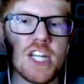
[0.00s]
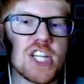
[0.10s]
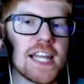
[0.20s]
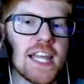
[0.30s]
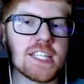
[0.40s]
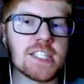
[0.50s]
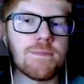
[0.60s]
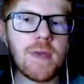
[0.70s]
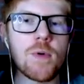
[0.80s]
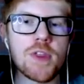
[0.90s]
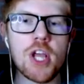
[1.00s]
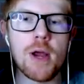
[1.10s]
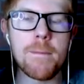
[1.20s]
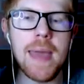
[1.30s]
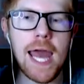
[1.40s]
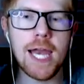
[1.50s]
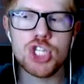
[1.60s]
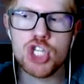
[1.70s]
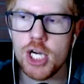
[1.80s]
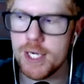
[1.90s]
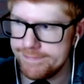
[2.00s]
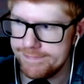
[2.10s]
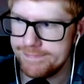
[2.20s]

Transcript: Peach. I'd like to speak with your manager.